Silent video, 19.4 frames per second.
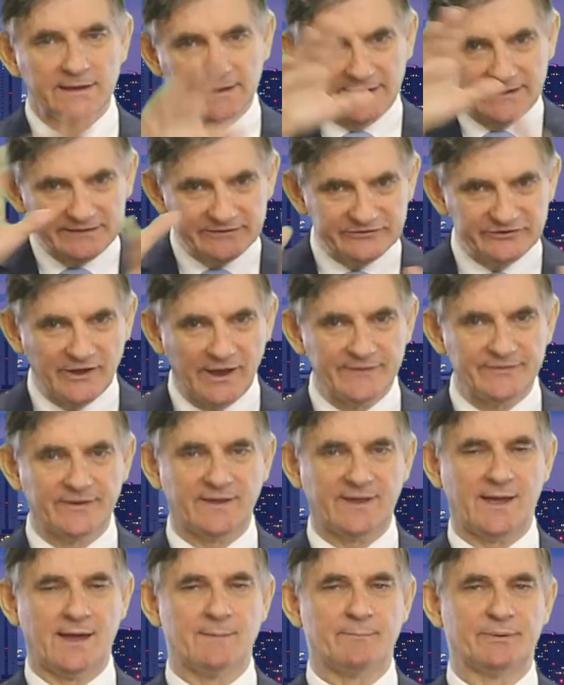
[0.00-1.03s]
Inside the
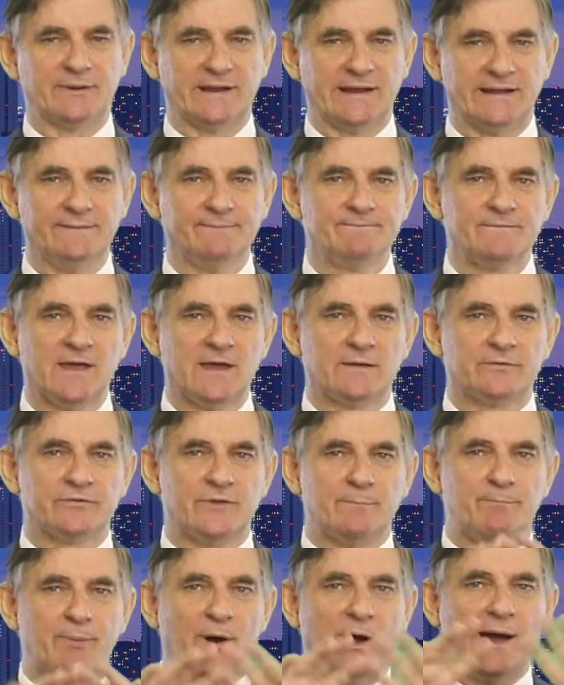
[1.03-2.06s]
company,
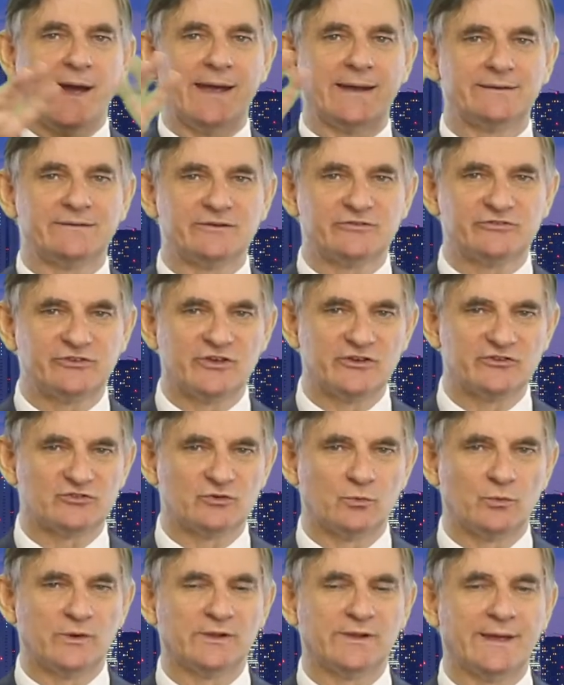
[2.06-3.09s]
the buying
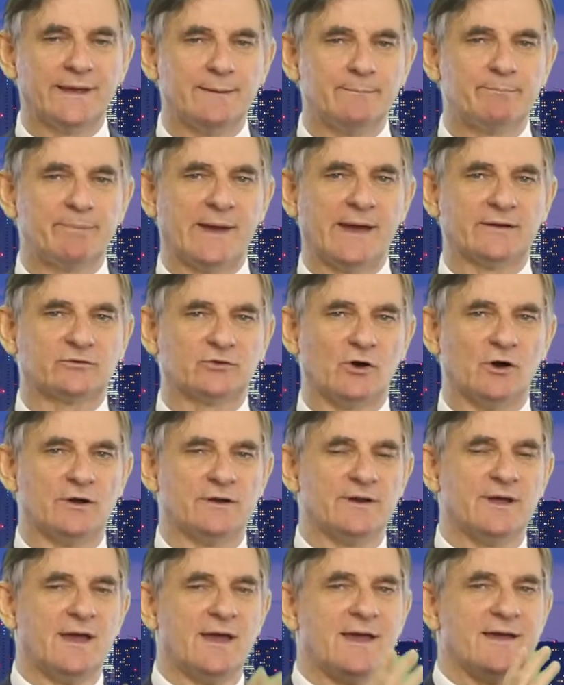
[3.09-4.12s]
decision will impact
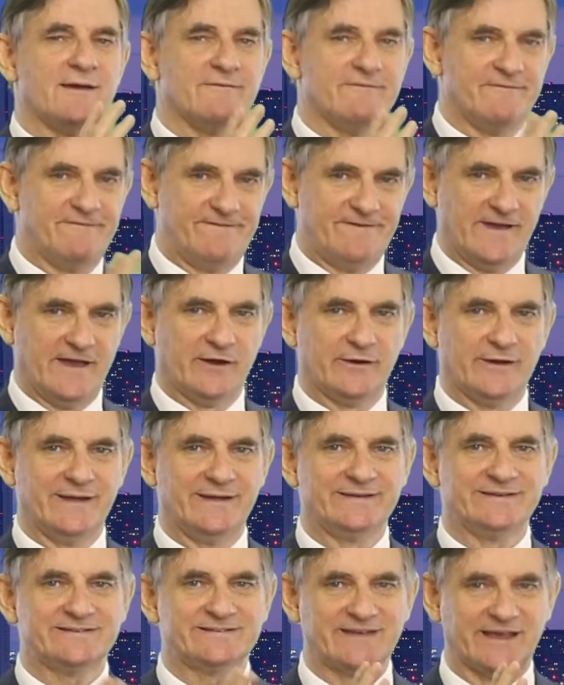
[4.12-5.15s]
on
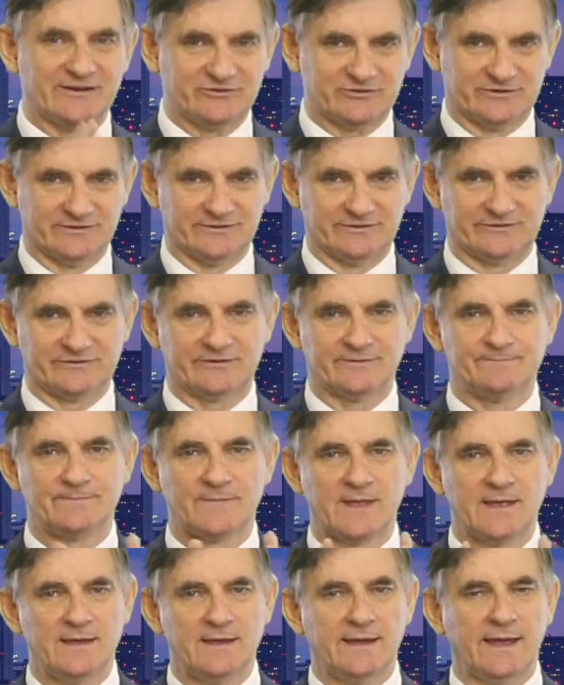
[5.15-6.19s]
various sections,
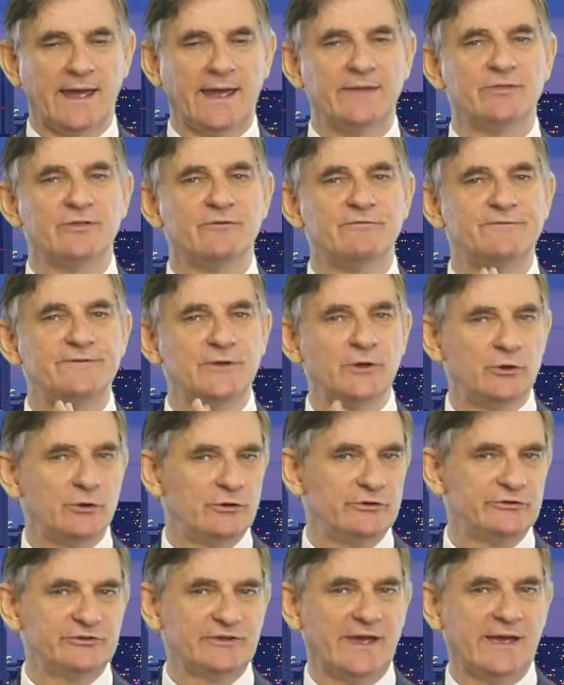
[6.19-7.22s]
and the
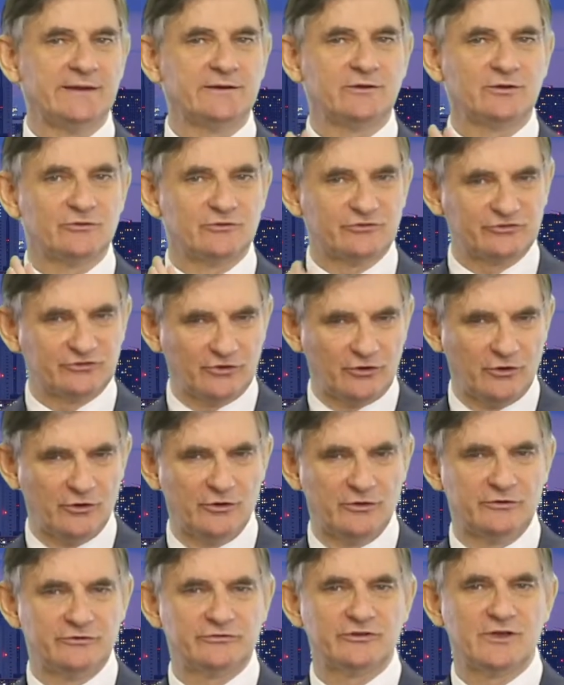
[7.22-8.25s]
views and
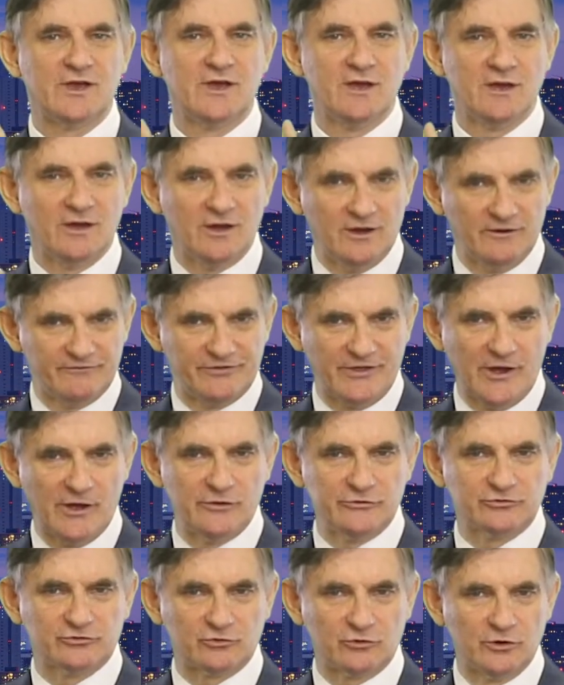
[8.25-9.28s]
concerns of
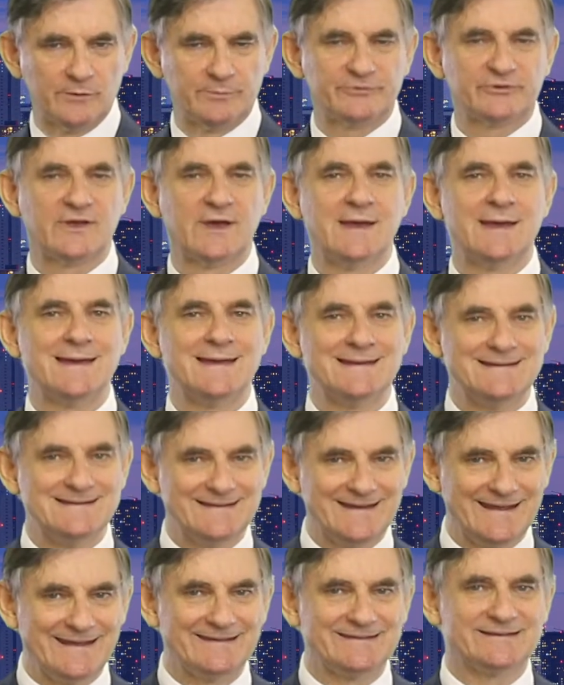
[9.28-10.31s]
those groups
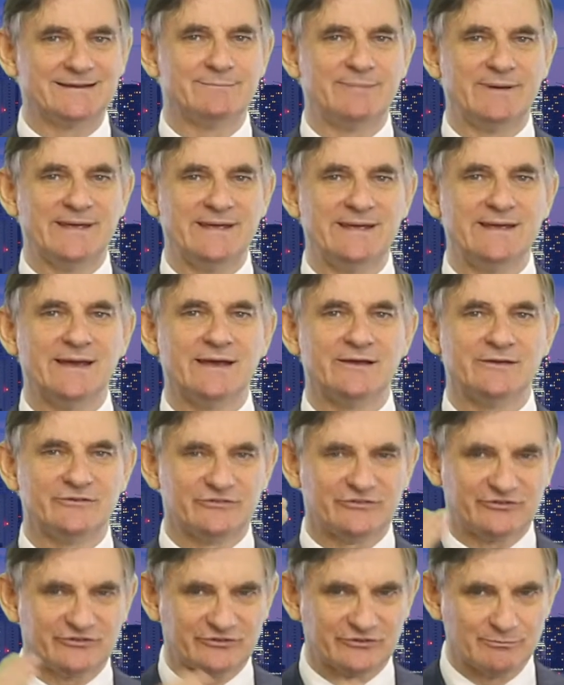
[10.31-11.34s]
need to be
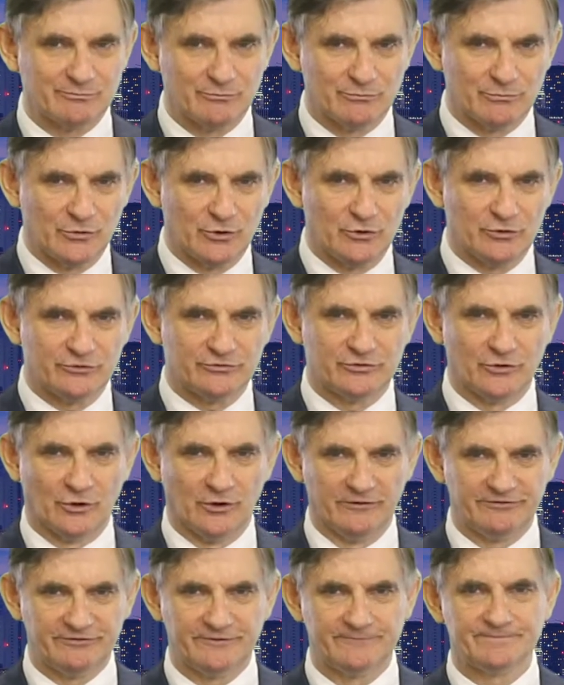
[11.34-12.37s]
smoothed
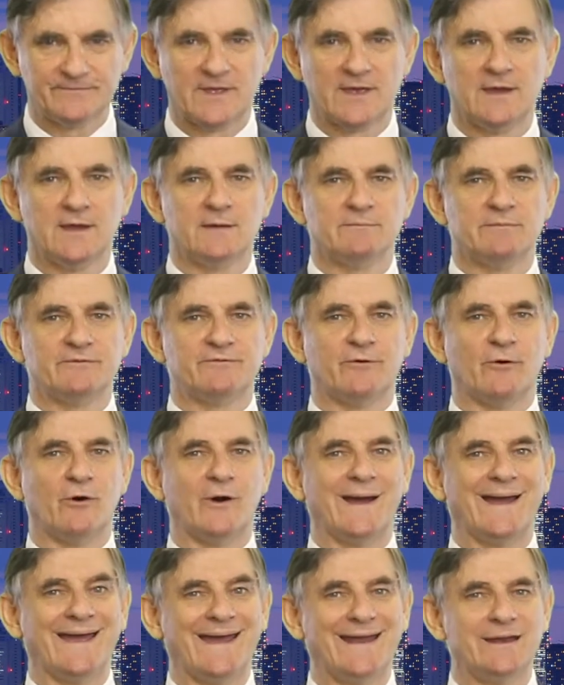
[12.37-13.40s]
off
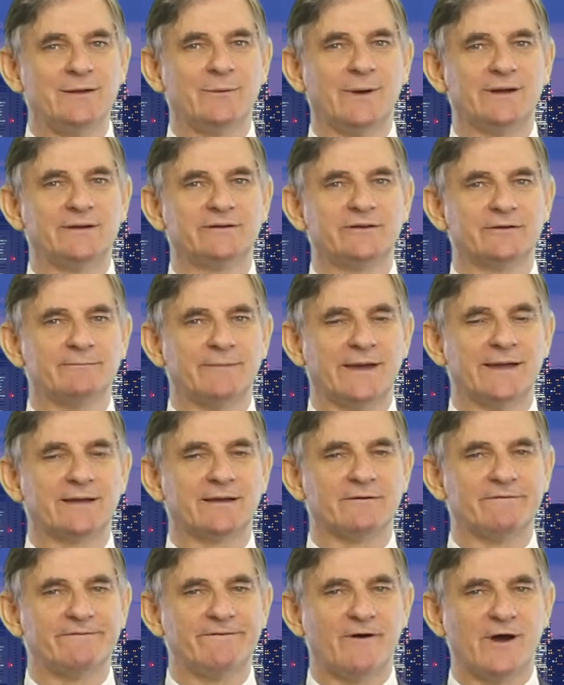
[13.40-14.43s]
before anyone can
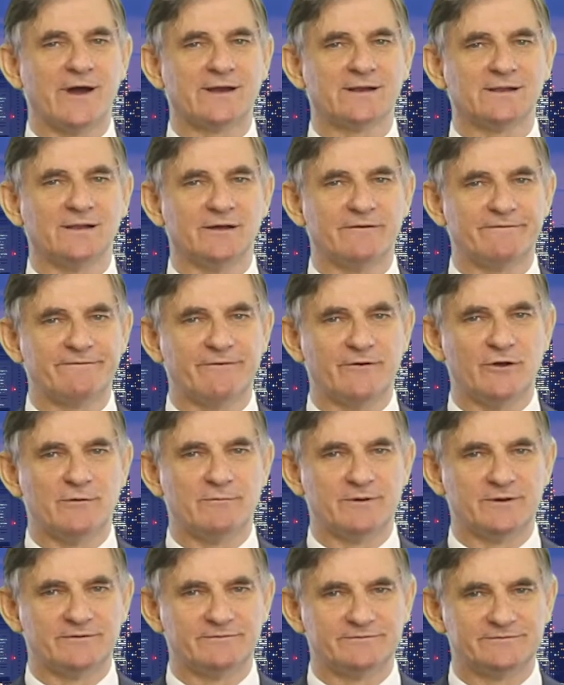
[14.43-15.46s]
make a final
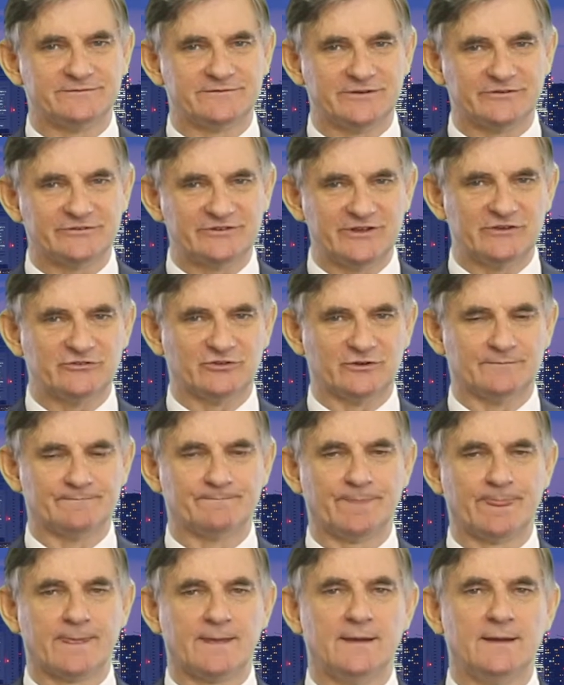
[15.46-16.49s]
affirmative decision.